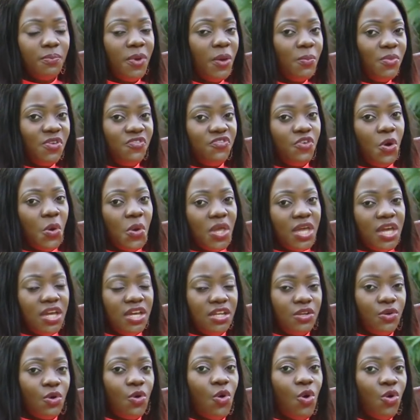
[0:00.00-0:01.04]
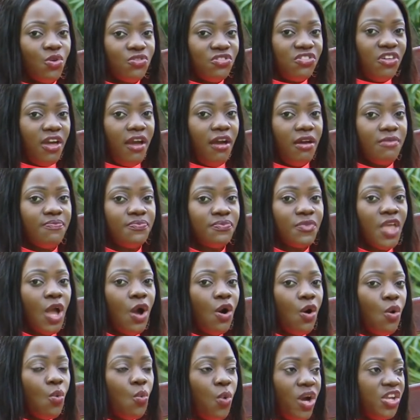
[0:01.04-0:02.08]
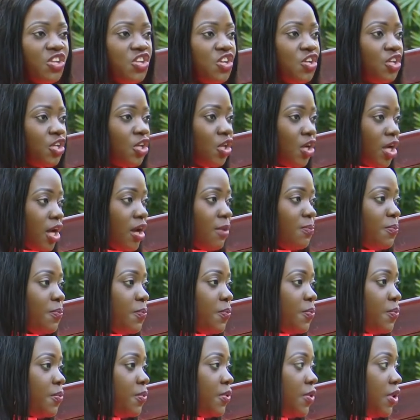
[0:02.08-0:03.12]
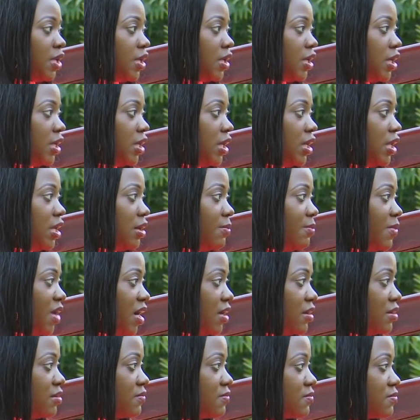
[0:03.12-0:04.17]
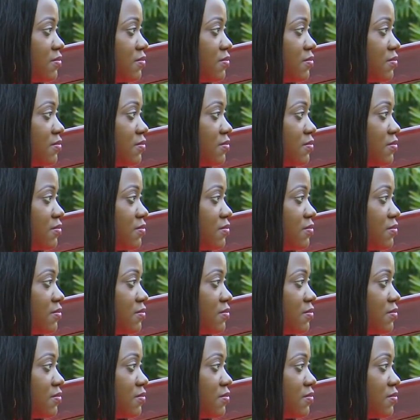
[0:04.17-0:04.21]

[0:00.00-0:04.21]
But before we can go there, what do you look up in a man?